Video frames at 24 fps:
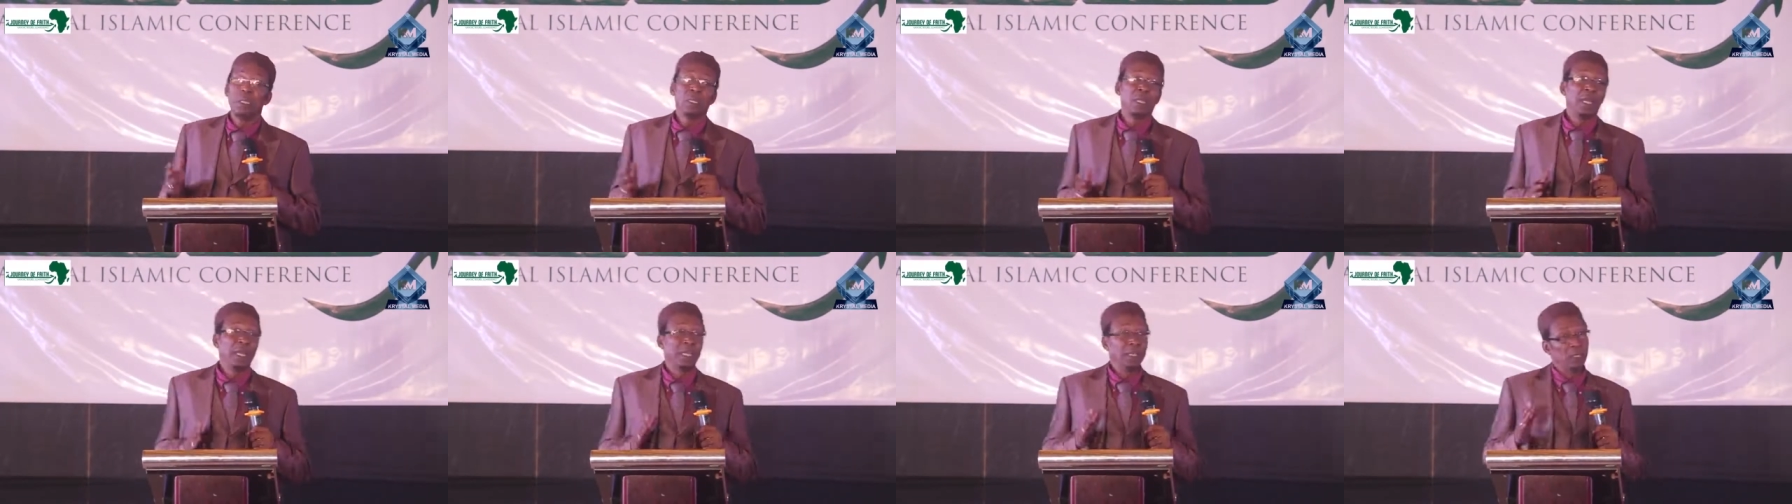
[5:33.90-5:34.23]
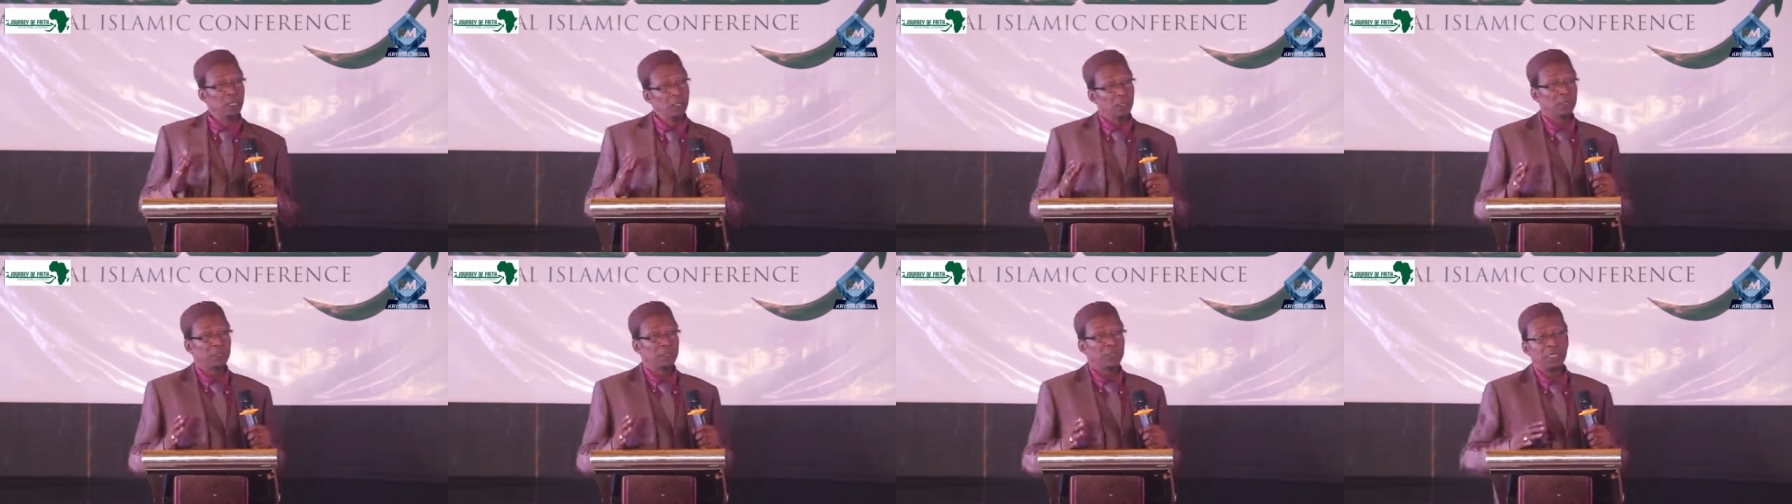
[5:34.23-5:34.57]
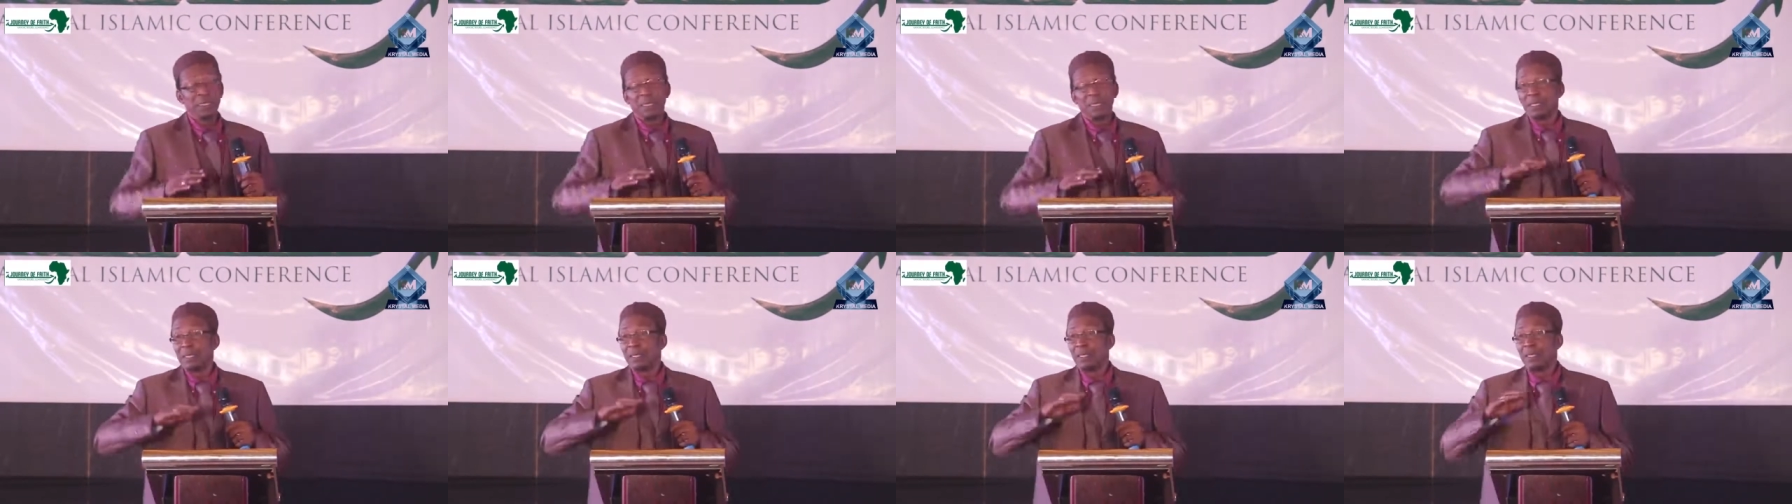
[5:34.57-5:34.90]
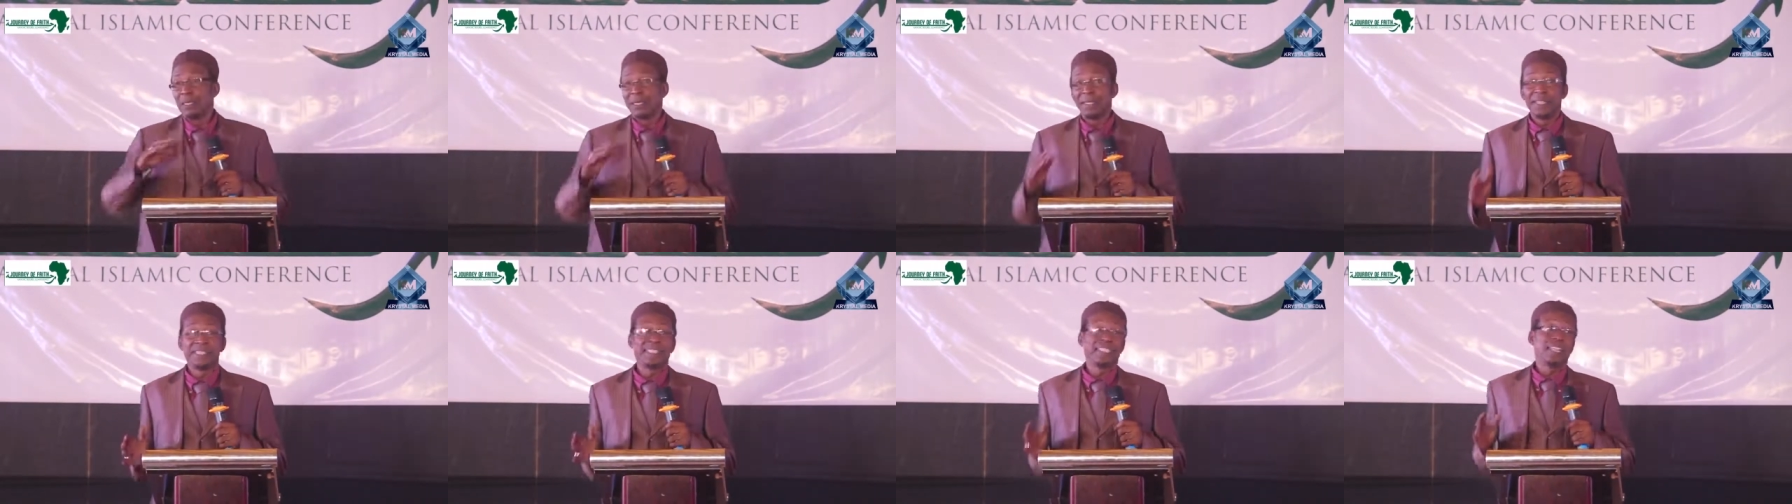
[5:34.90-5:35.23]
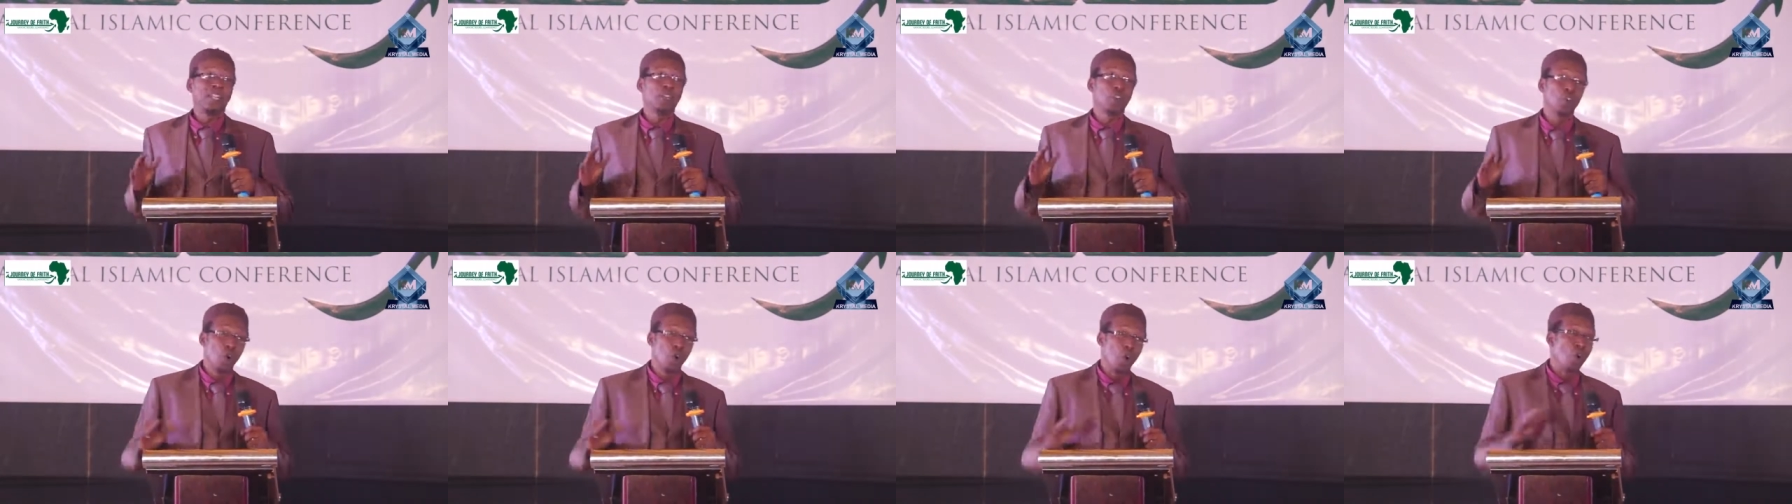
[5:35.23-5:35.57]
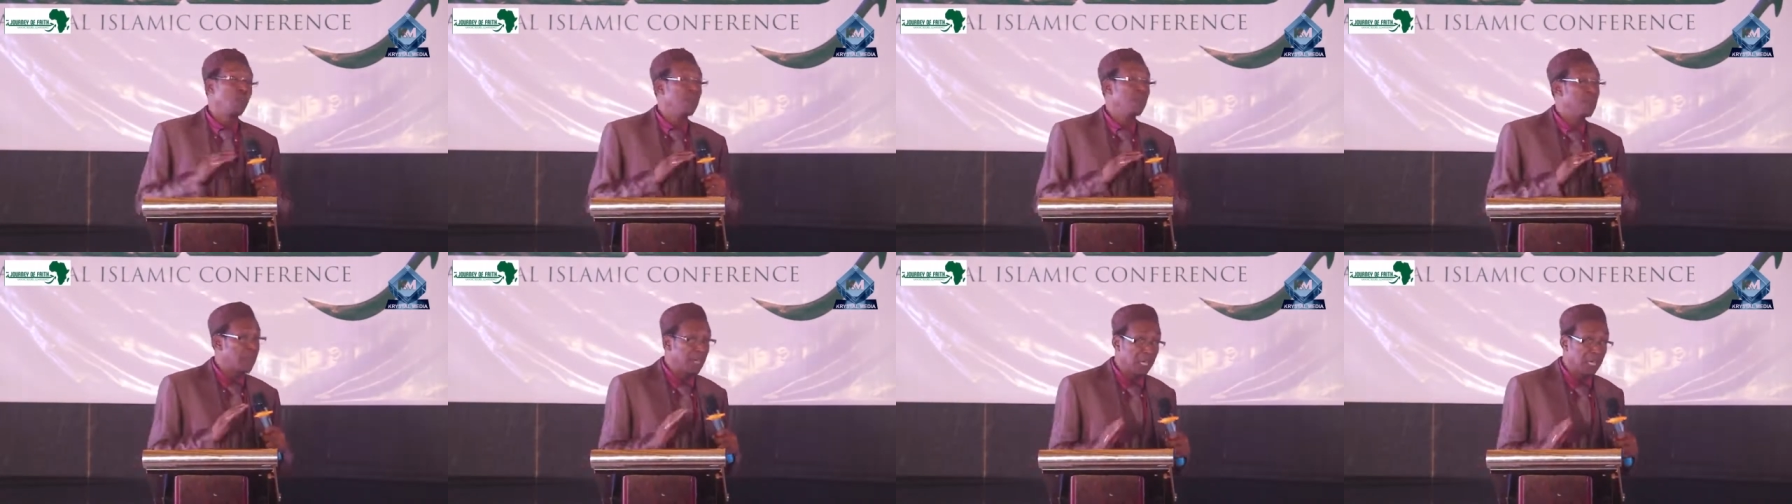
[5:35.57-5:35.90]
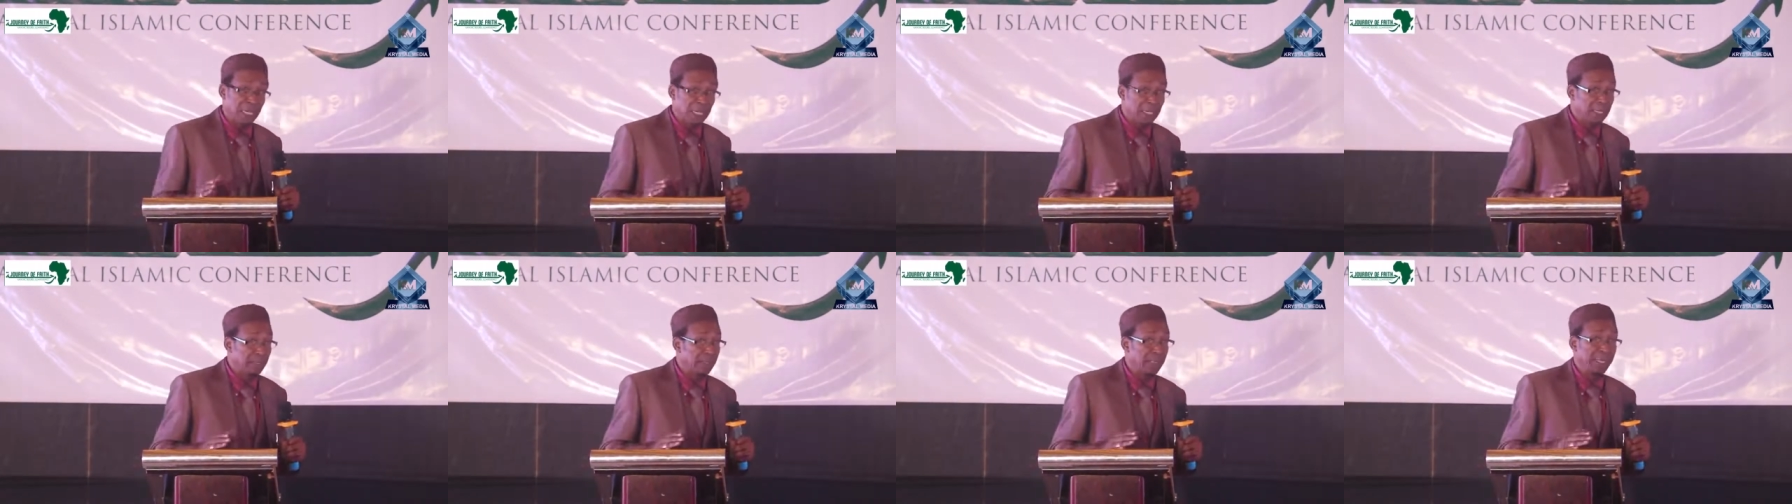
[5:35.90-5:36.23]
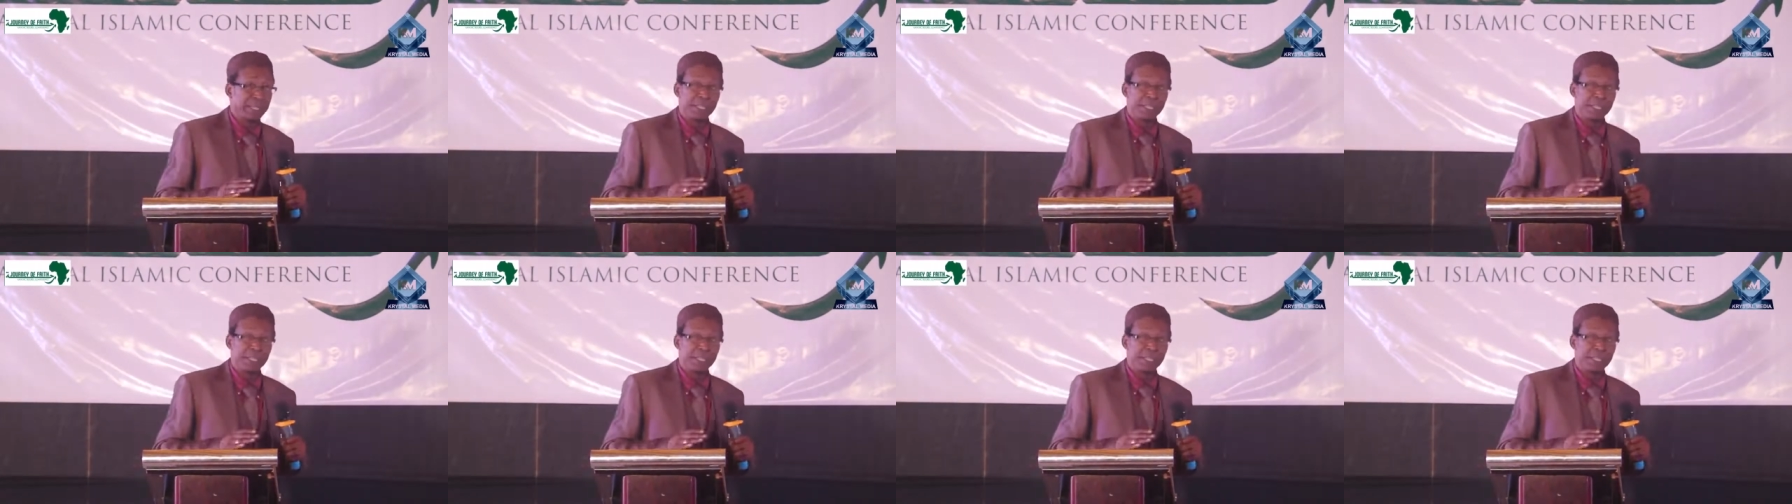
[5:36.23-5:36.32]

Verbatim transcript: Hey, look, it is a known thing,